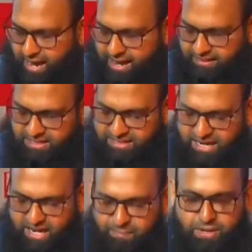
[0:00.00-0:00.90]
And the
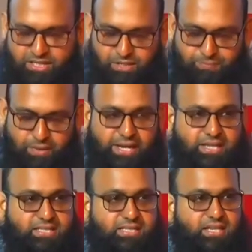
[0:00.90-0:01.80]
second principle
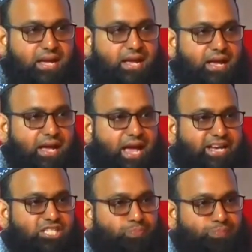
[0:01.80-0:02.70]
is
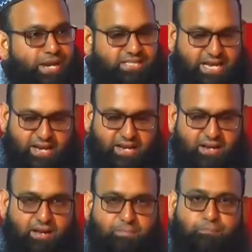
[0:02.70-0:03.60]
expressing